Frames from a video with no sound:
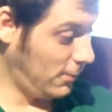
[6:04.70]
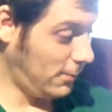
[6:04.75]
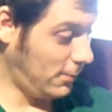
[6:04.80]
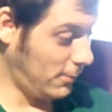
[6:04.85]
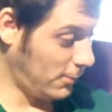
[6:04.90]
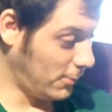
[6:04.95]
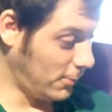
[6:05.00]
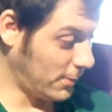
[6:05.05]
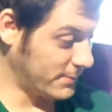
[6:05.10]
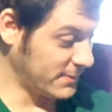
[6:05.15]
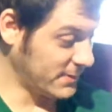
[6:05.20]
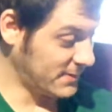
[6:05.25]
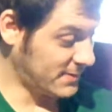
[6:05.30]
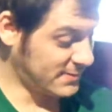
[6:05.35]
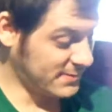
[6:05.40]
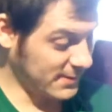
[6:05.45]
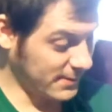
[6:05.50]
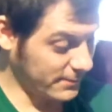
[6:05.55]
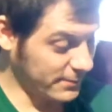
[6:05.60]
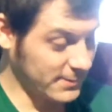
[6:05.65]
Or I'm just
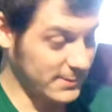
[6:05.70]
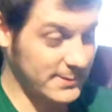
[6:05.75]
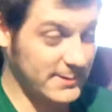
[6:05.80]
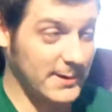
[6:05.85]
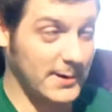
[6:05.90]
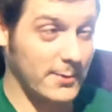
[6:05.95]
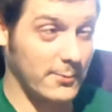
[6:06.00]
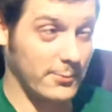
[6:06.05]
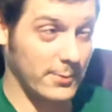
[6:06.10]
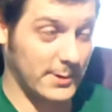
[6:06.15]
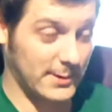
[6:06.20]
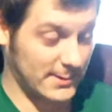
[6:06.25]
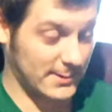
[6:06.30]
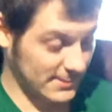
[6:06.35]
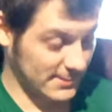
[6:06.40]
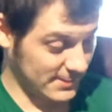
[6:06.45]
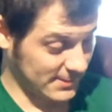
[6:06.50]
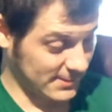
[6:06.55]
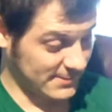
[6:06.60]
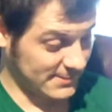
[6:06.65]
simply not
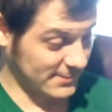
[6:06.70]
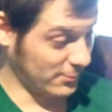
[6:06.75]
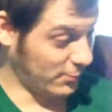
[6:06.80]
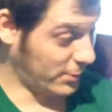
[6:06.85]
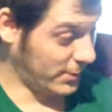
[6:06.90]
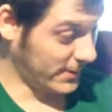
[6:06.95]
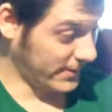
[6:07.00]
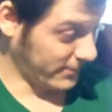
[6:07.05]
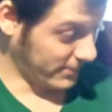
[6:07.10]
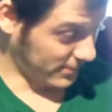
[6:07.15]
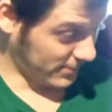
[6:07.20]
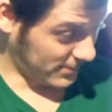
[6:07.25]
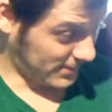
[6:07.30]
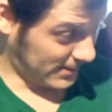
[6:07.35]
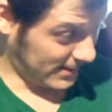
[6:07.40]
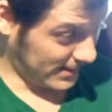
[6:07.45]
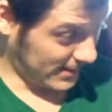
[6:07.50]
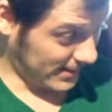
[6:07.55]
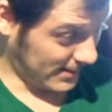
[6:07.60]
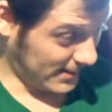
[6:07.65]
recognizing what
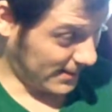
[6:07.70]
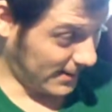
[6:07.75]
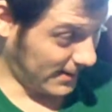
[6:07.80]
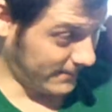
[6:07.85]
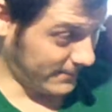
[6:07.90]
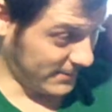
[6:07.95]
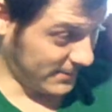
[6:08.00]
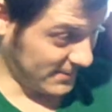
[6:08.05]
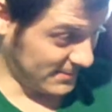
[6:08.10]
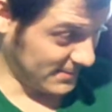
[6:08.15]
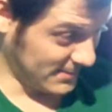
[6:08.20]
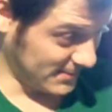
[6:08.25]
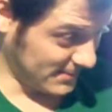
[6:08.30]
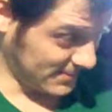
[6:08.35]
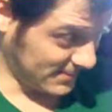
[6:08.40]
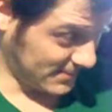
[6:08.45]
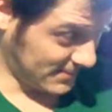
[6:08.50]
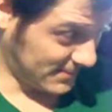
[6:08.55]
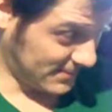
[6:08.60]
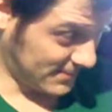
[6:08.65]
kind of hop this
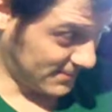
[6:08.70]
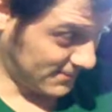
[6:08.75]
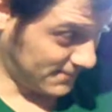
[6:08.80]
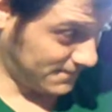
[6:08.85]
is.